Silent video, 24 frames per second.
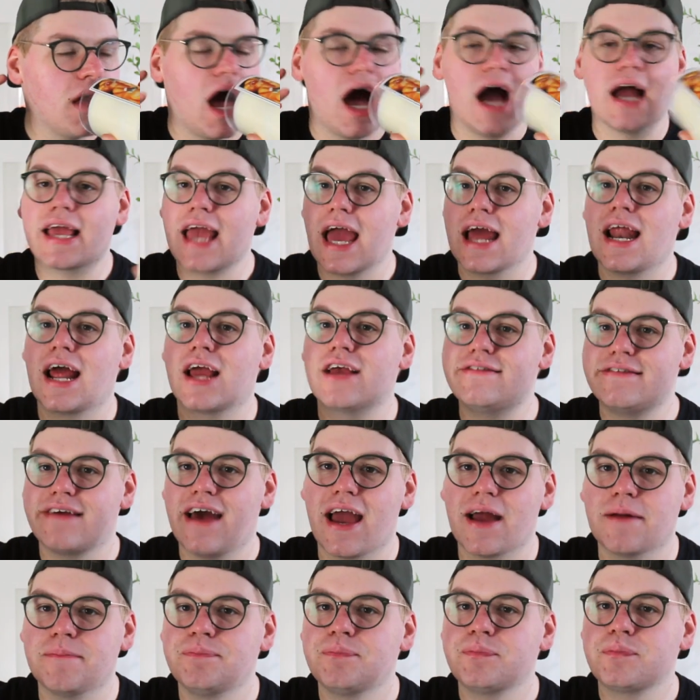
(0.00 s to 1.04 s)
again, I
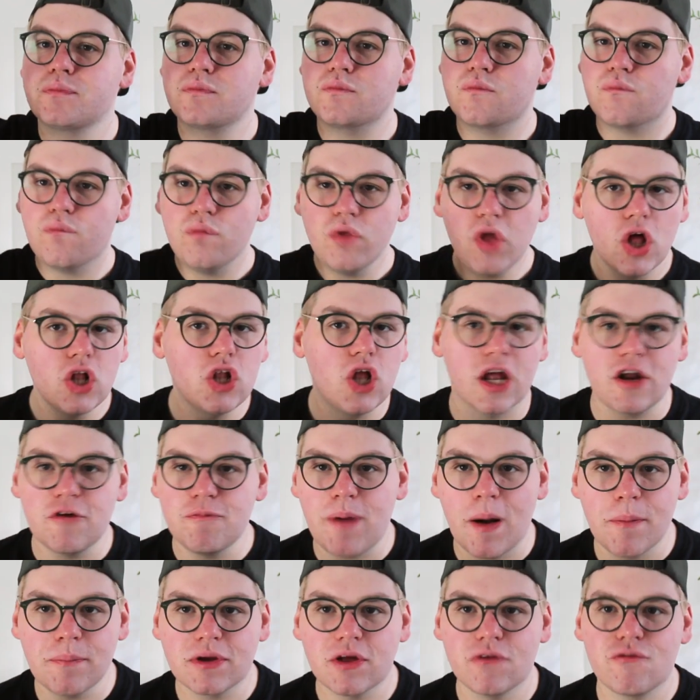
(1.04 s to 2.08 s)
say, a lot
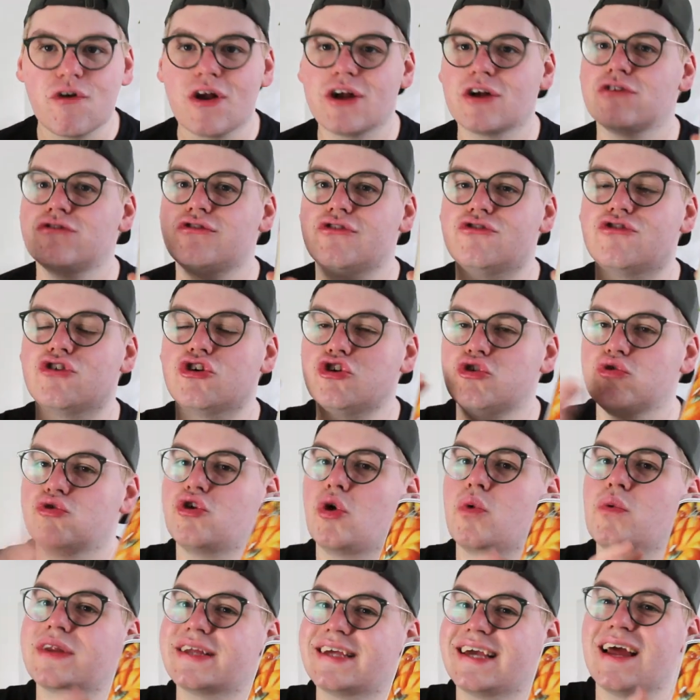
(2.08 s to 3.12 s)
of pumpkin fragrances, you
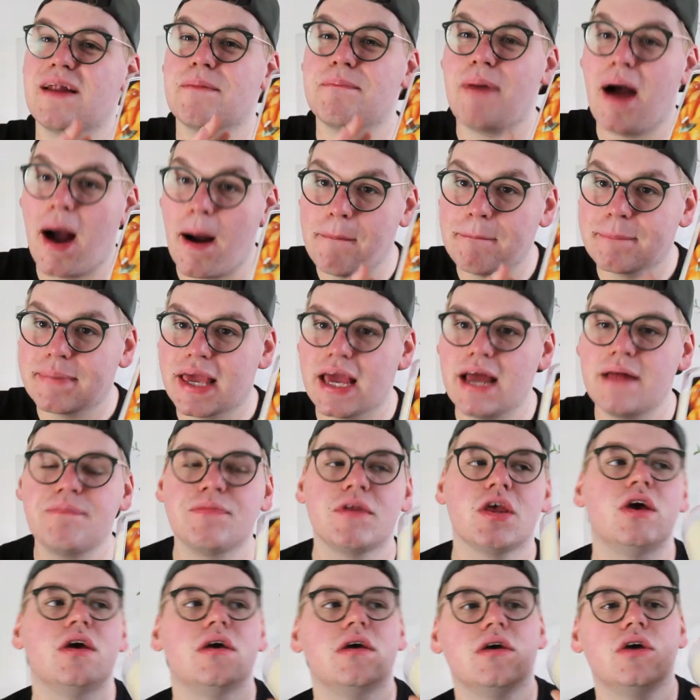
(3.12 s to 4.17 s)
don't get
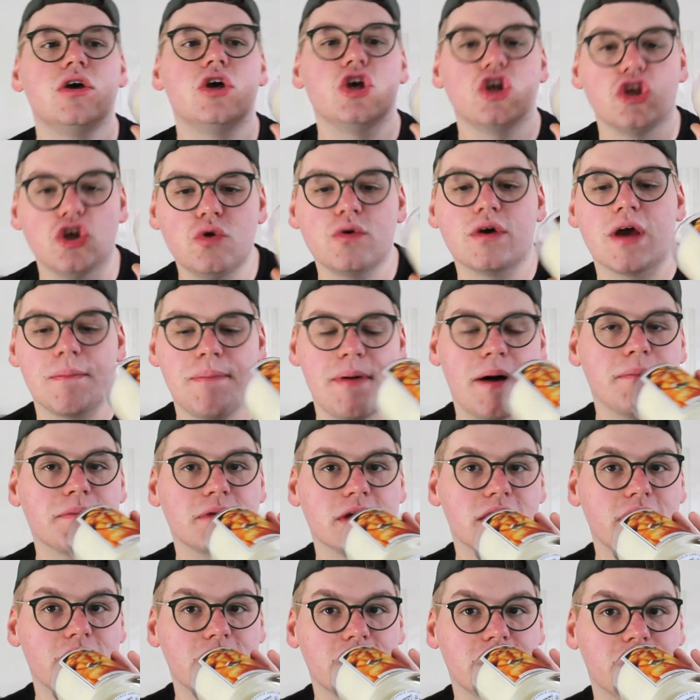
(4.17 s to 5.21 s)
pumpkin, you get
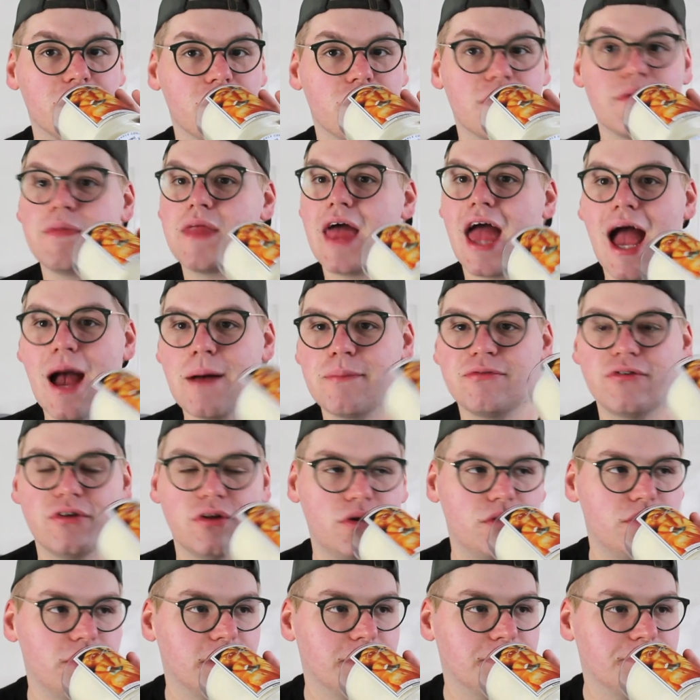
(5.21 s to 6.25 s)
pumpkin in here.
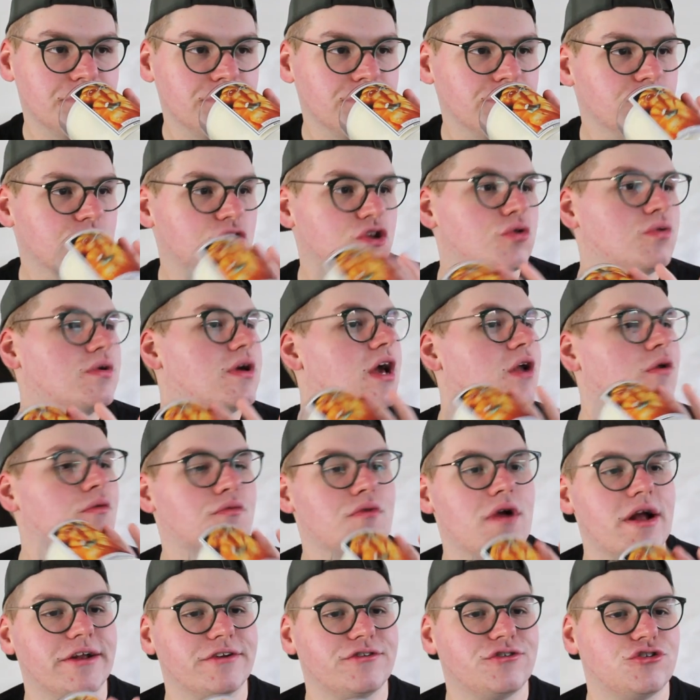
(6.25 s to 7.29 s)
Absolutely. You get
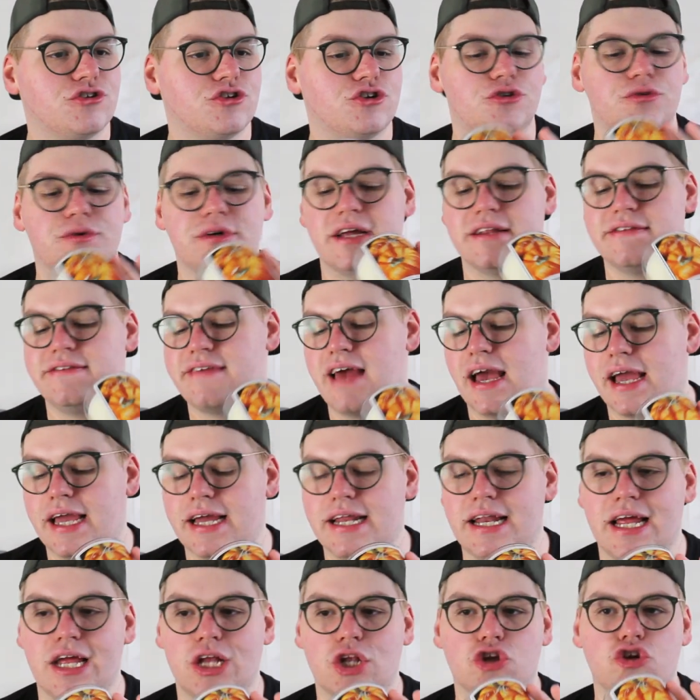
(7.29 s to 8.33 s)
rich, you get
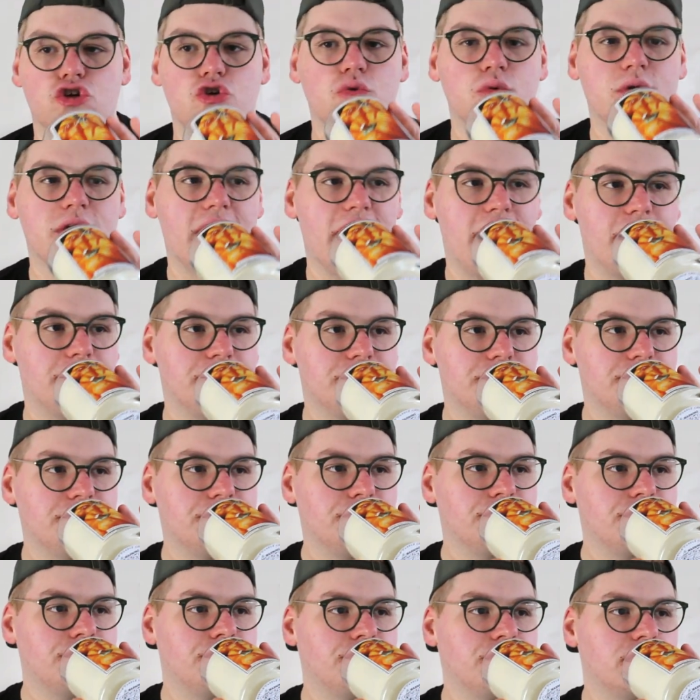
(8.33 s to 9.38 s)
decadent, you get
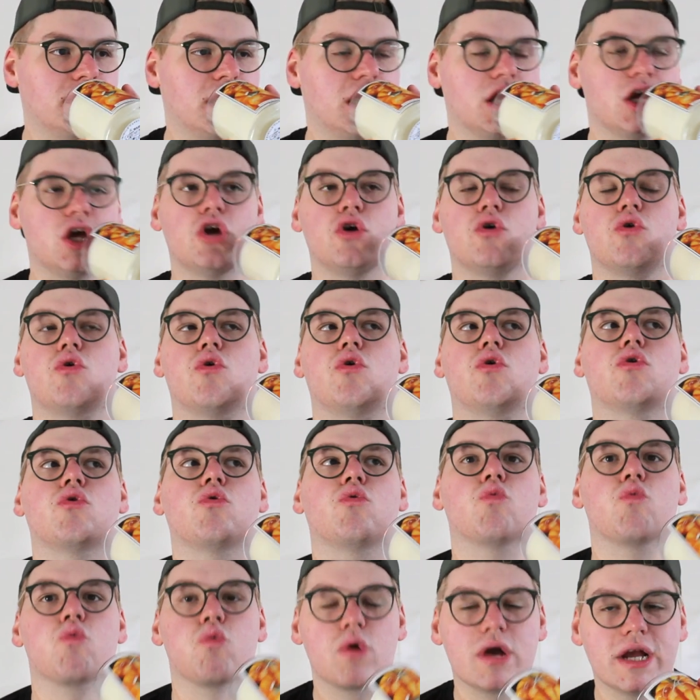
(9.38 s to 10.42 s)

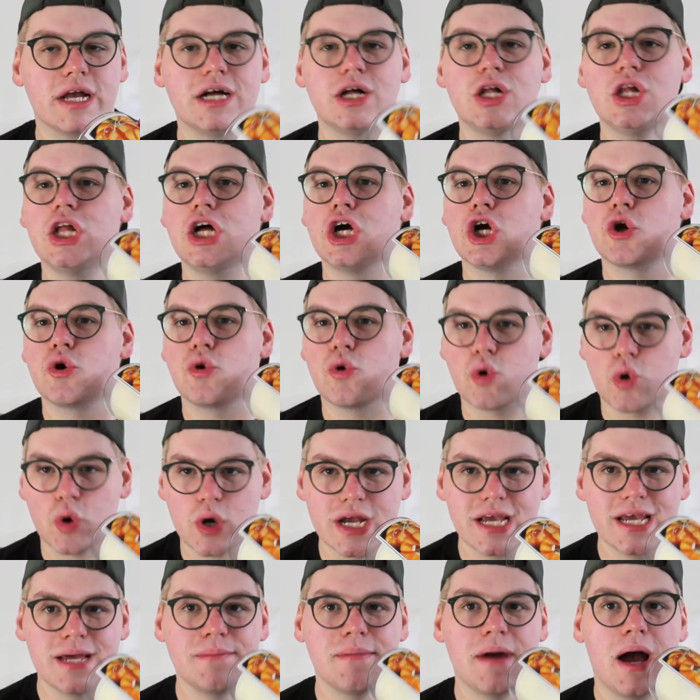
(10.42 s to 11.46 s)
real
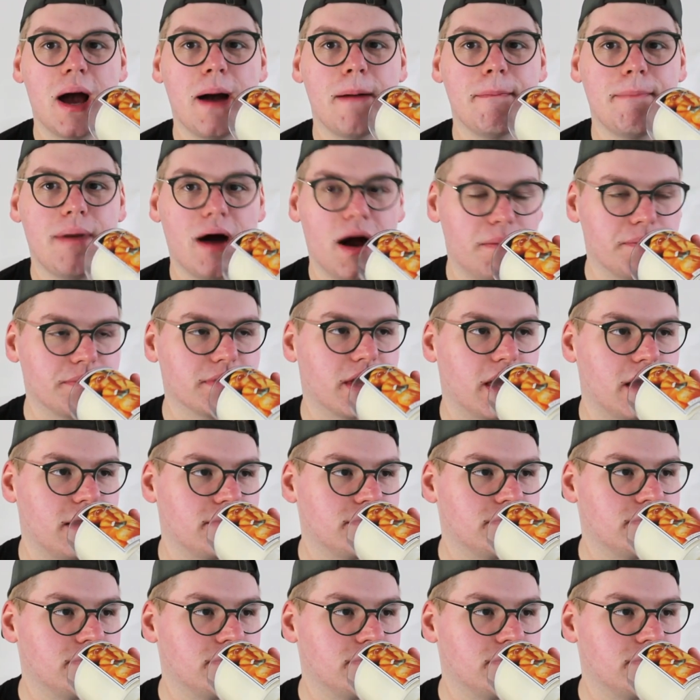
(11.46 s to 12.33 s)
cream pumpkin.